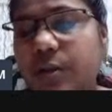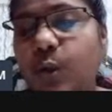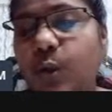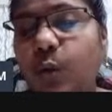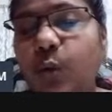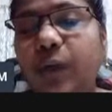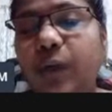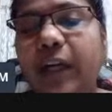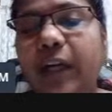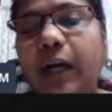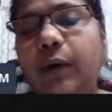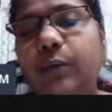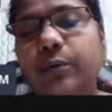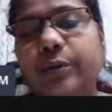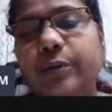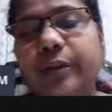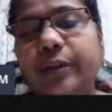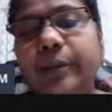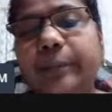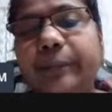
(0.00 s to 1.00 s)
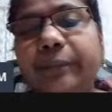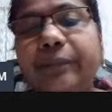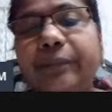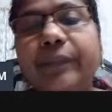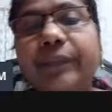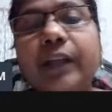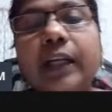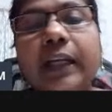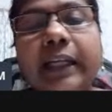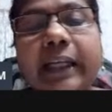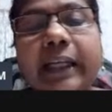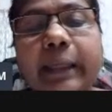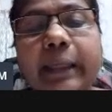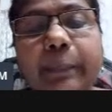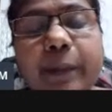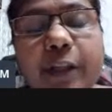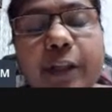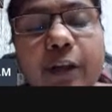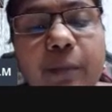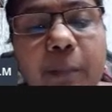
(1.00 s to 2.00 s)
no doubt. Keep
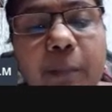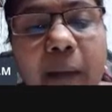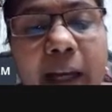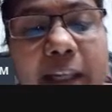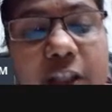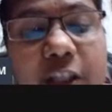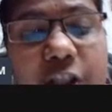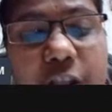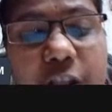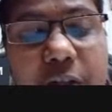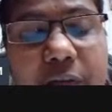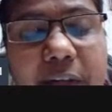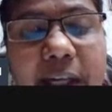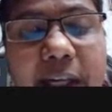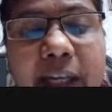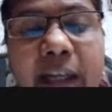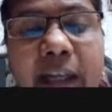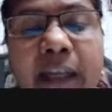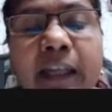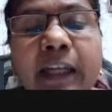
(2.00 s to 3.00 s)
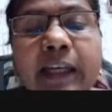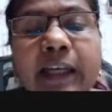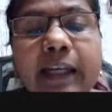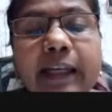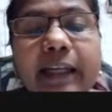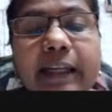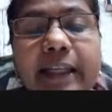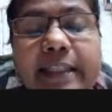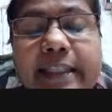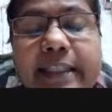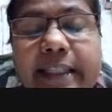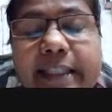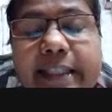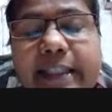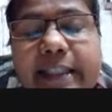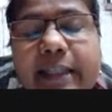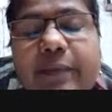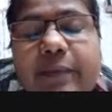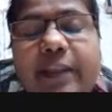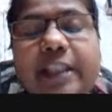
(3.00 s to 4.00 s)
it in mind, children.
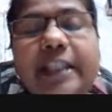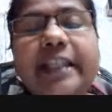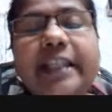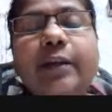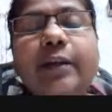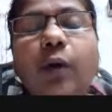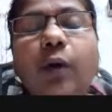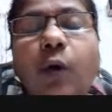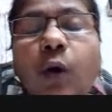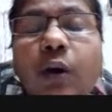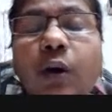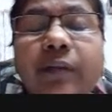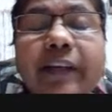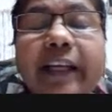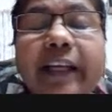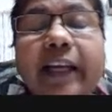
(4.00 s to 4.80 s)
Resistivity, or we